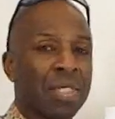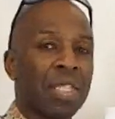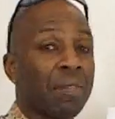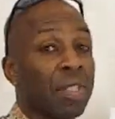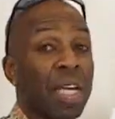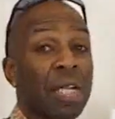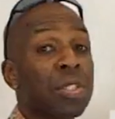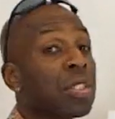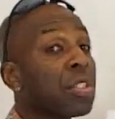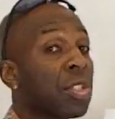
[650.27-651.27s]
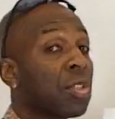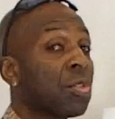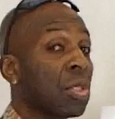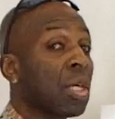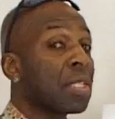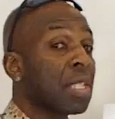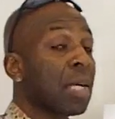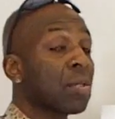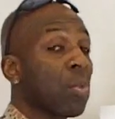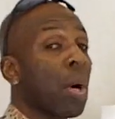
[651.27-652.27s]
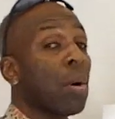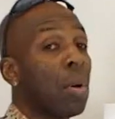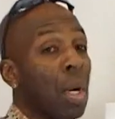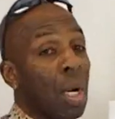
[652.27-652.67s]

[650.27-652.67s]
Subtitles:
and everything else, because you can utilise that as well,